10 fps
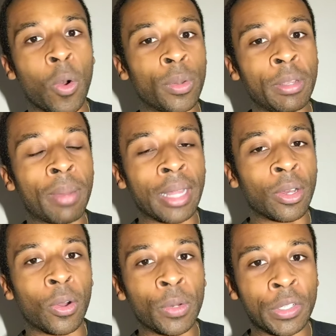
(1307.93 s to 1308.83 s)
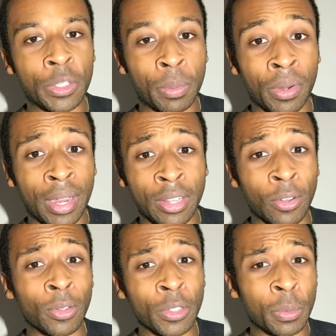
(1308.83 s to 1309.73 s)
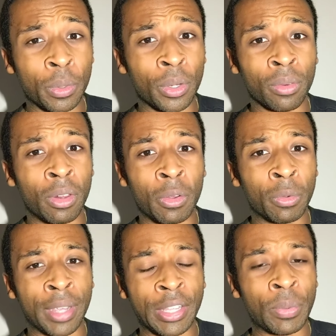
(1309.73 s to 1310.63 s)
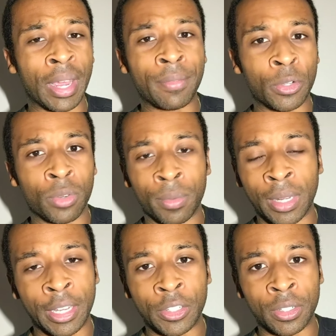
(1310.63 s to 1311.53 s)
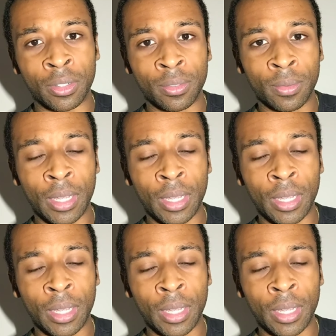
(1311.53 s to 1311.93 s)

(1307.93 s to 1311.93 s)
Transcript: Only by the Holy Spirit and the Holy Spirit alone can you have this revelation,